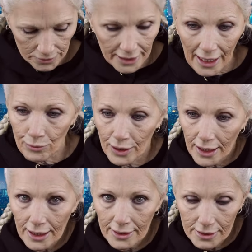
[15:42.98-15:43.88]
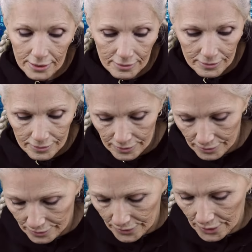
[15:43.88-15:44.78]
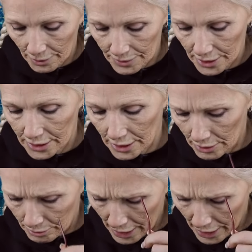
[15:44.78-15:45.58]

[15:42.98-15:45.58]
can't read it. Upside down and